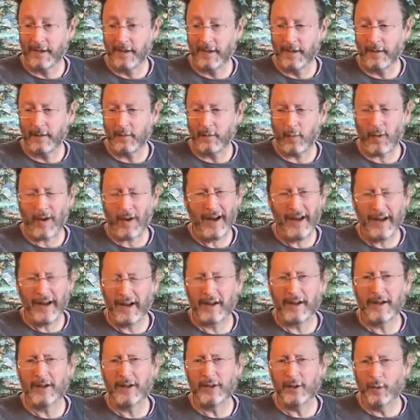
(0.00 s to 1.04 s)
Why
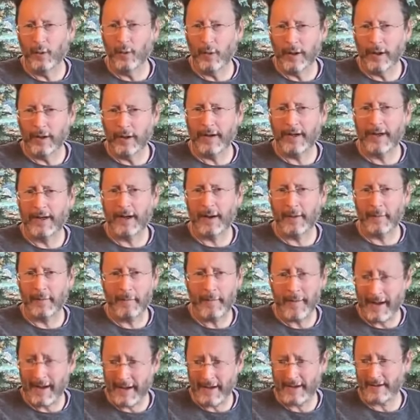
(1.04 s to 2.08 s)
aren't you wearing a
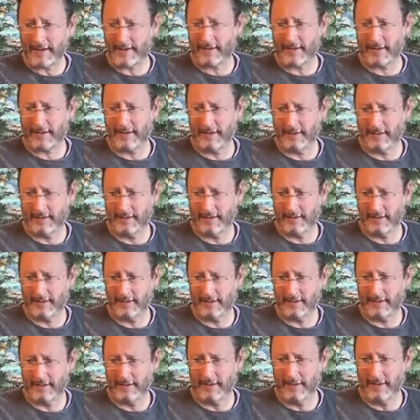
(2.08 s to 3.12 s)
mask?
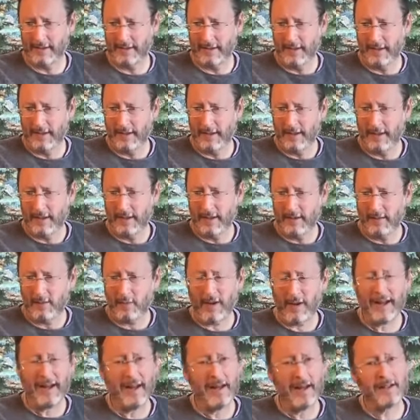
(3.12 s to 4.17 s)

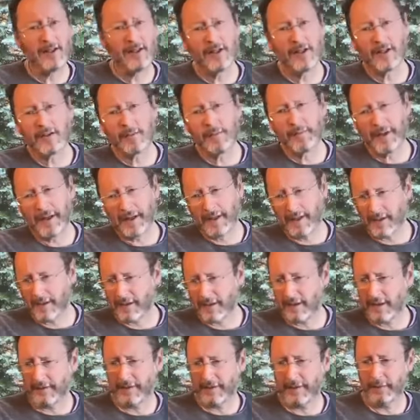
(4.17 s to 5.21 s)
Why can't you just pick
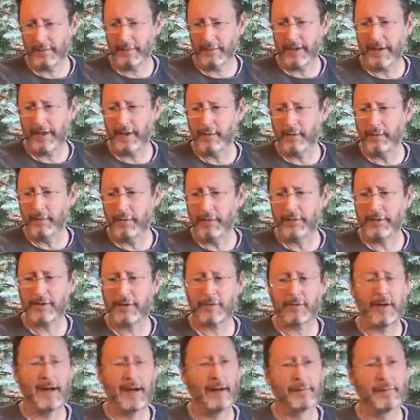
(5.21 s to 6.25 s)
yourself up by your
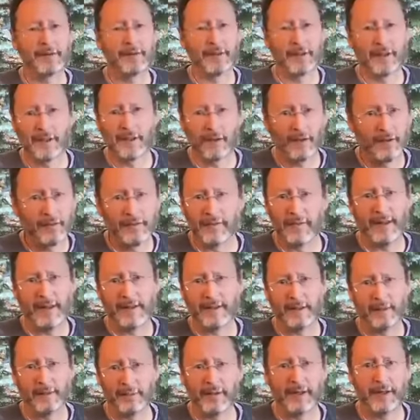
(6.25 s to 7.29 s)
bootstraps and get over that
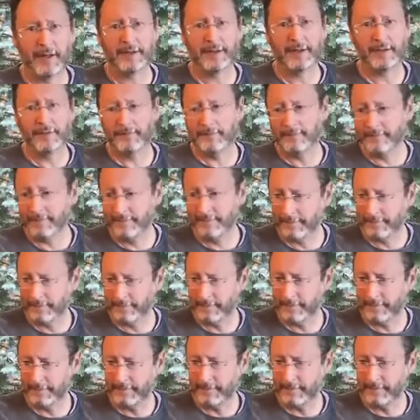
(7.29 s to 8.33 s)
depression?
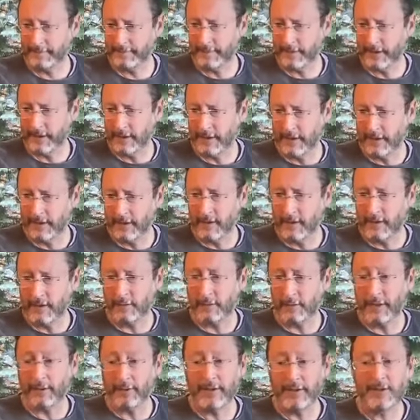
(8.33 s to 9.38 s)
Or
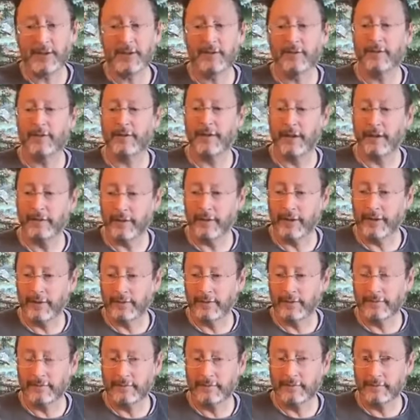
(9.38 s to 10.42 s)
my recent favorite,
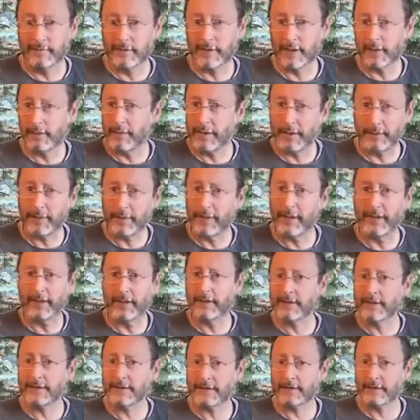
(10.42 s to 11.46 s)
it's on my
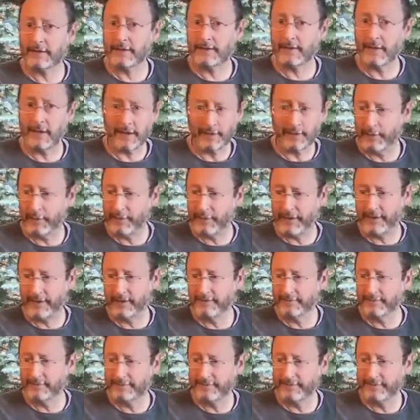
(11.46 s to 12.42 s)
playlist, on repeat,